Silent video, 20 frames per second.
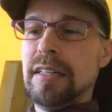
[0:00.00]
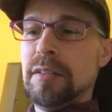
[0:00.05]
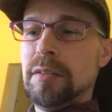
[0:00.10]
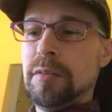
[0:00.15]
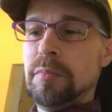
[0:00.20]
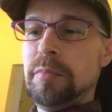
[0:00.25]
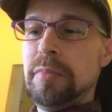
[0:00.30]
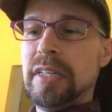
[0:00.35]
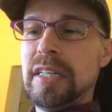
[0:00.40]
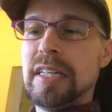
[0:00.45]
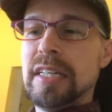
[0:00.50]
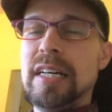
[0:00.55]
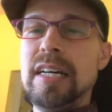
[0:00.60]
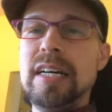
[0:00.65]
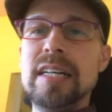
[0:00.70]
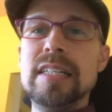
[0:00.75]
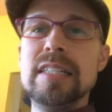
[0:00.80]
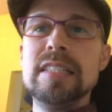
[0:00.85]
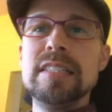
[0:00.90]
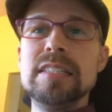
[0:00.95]

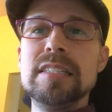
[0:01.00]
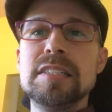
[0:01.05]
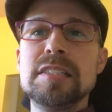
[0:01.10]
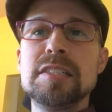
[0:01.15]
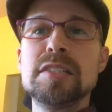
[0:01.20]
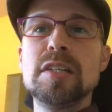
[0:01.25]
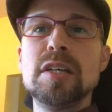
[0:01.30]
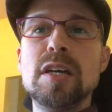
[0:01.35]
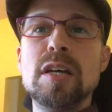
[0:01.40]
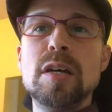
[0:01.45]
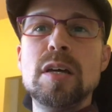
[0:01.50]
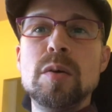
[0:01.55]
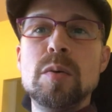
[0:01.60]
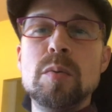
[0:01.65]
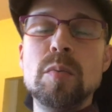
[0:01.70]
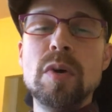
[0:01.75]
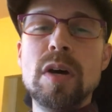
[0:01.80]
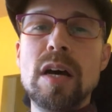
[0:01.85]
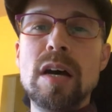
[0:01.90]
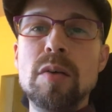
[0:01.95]
because
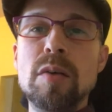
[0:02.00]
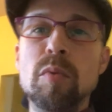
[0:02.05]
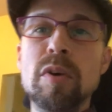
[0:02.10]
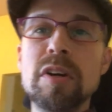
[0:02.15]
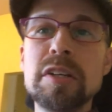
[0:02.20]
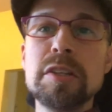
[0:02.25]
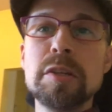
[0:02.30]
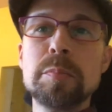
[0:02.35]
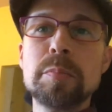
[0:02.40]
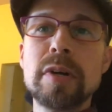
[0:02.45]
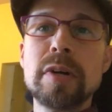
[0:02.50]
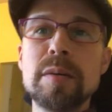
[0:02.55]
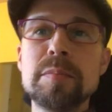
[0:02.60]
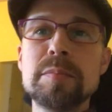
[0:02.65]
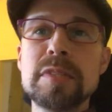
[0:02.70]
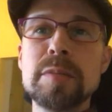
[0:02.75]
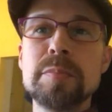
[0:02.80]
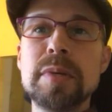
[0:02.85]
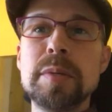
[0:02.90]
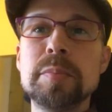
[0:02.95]
one of the problems
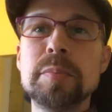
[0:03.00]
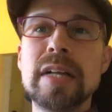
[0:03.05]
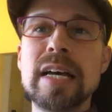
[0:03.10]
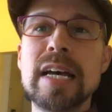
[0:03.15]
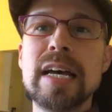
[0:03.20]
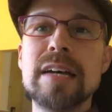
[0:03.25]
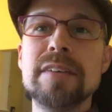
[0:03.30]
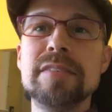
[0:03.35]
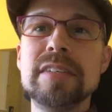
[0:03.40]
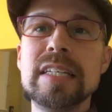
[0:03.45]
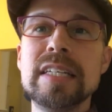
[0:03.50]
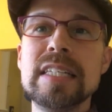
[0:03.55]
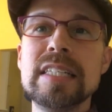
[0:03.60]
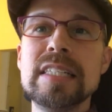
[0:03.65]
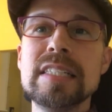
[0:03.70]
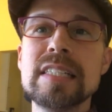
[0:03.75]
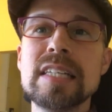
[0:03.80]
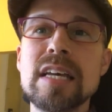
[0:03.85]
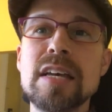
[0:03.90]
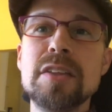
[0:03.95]
that people have
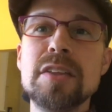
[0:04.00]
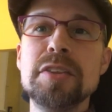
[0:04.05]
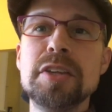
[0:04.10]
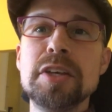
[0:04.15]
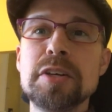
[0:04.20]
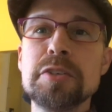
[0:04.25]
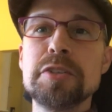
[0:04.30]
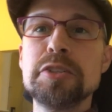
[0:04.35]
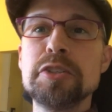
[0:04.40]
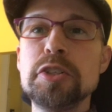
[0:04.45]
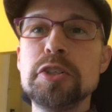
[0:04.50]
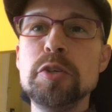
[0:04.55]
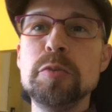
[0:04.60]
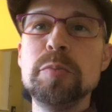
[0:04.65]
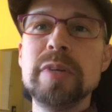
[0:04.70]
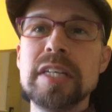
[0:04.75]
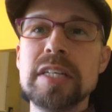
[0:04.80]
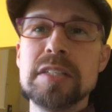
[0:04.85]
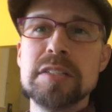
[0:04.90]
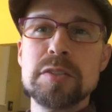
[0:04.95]
is their
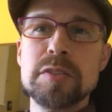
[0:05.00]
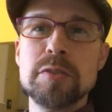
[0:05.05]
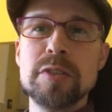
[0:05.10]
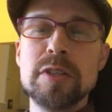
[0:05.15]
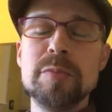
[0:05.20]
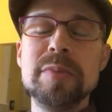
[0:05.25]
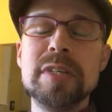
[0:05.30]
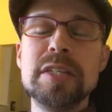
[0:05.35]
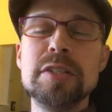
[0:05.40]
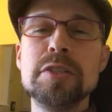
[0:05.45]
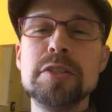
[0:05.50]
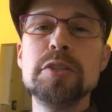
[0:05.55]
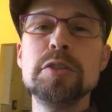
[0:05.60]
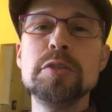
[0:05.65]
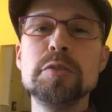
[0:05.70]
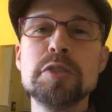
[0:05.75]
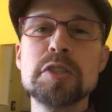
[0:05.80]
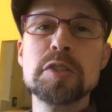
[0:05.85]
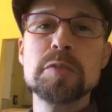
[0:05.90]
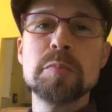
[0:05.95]
tubing is going to be too
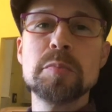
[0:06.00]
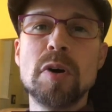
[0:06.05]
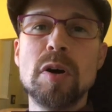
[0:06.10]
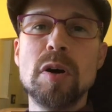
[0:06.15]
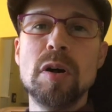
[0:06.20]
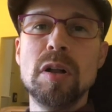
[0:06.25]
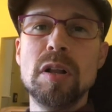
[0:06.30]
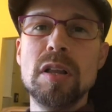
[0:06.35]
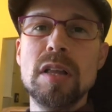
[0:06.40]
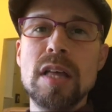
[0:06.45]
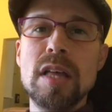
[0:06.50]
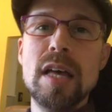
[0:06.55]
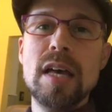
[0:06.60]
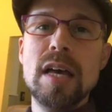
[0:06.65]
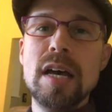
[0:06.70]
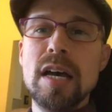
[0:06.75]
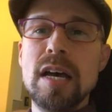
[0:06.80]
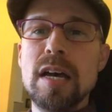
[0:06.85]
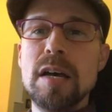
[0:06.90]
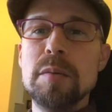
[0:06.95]
small.
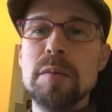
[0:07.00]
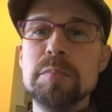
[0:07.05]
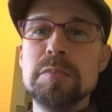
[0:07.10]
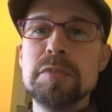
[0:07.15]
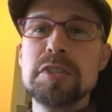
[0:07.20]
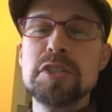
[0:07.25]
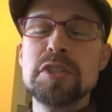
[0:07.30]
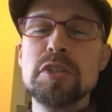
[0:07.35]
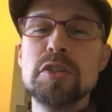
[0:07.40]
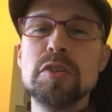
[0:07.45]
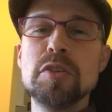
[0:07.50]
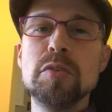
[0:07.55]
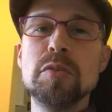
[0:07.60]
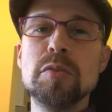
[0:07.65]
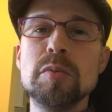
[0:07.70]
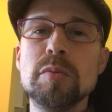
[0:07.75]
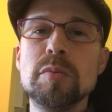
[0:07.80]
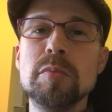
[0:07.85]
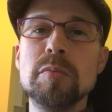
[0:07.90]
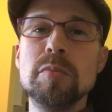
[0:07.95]

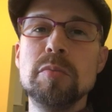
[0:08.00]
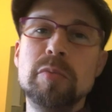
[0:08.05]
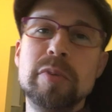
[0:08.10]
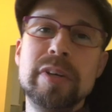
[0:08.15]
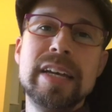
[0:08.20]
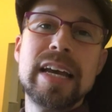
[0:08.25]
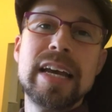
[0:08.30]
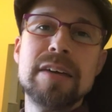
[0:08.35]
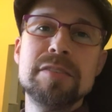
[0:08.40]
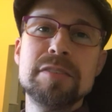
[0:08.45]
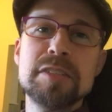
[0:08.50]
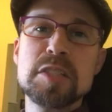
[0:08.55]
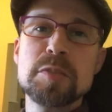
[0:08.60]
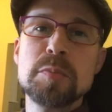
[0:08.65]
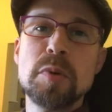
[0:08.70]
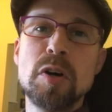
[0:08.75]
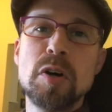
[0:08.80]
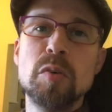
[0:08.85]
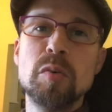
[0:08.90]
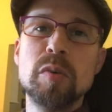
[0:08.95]
So we have a
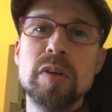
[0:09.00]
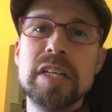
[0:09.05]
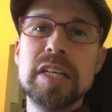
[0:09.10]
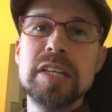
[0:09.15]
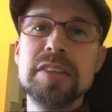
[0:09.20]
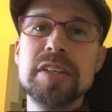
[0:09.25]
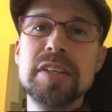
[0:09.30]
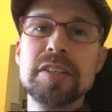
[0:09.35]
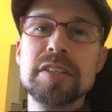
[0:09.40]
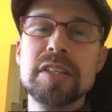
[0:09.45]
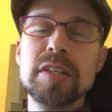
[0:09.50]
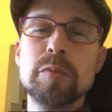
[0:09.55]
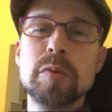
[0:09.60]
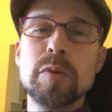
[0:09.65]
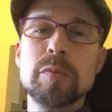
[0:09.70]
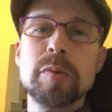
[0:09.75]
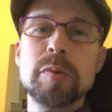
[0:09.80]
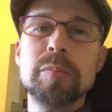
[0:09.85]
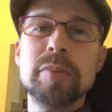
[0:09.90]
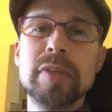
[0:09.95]
small one in there that we're
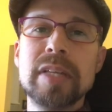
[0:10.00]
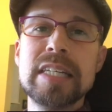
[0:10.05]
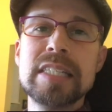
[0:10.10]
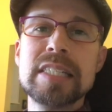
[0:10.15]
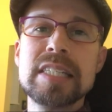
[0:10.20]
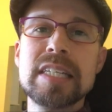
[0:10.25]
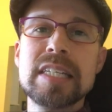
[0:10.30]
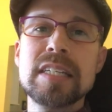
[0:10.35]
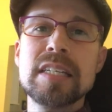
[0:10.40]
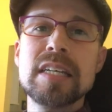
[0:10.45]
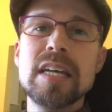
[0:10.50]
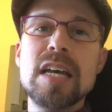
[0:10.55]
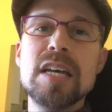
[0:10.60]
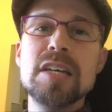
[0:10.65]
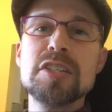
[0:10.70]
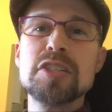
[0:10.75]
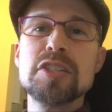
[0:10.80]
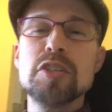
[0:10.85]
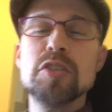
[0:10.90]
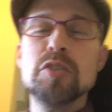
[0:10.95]
replacing.
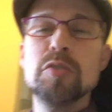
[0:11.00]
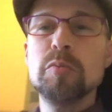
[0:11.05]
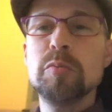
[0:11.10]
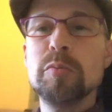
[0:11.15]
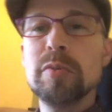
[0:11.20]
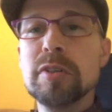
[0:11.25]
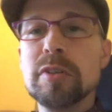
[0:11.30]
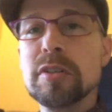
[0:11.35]
So we're